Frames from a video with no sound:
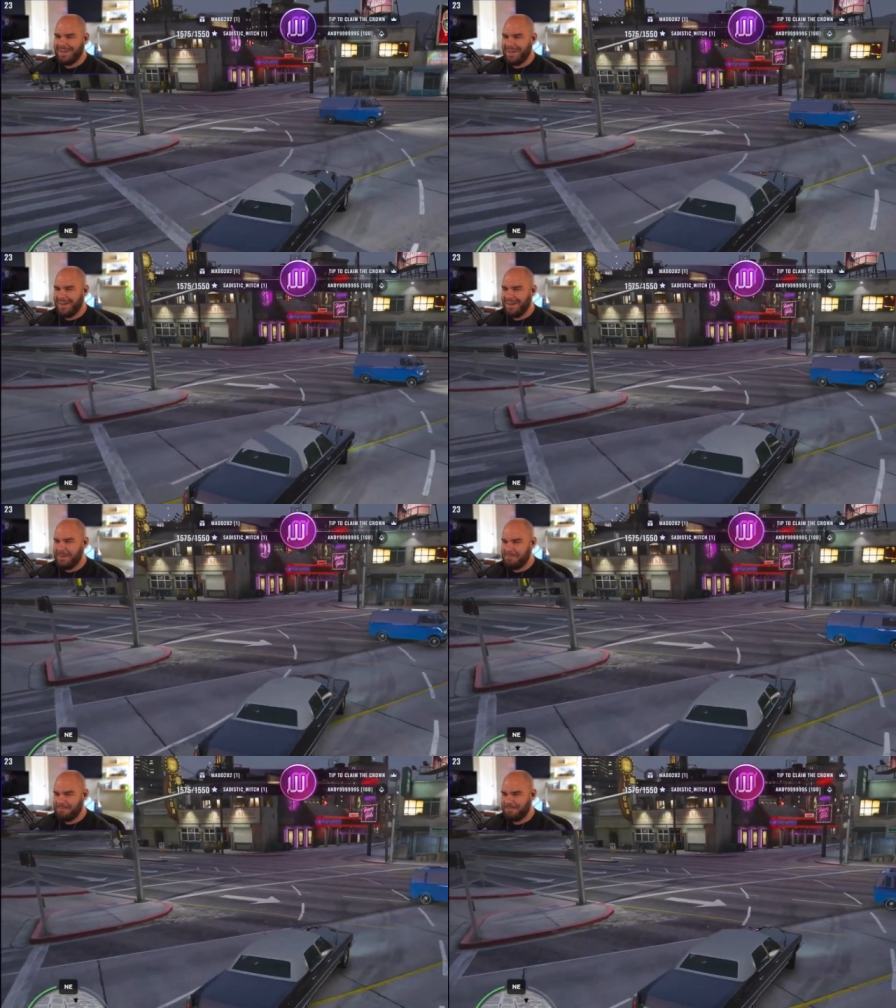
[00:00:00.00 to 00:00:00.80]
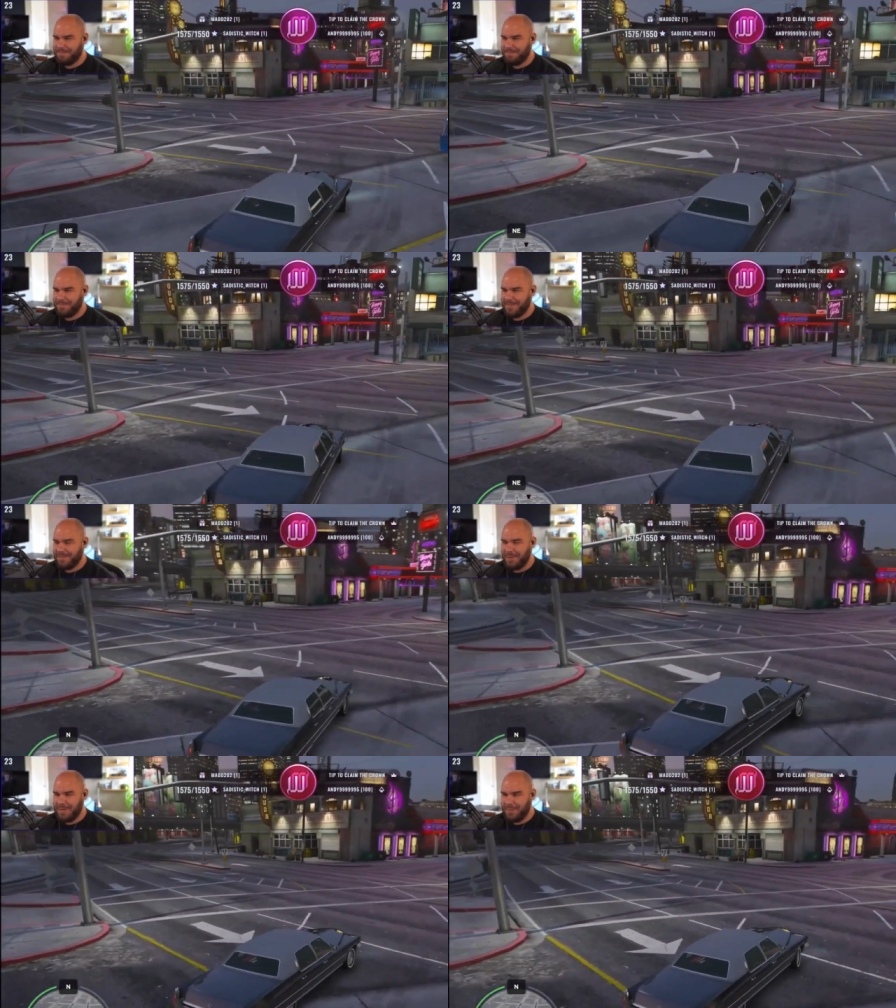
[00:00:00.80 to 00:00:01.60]
um,
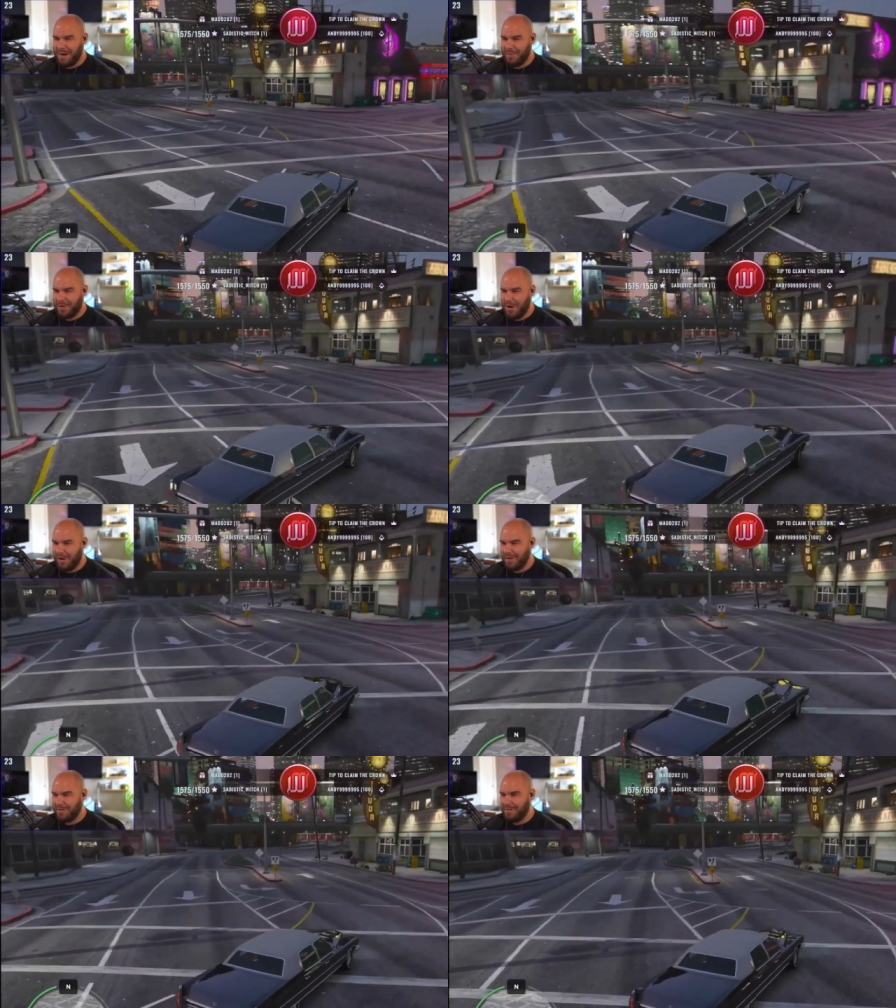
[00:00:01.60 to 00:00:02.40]
what, what I would call it,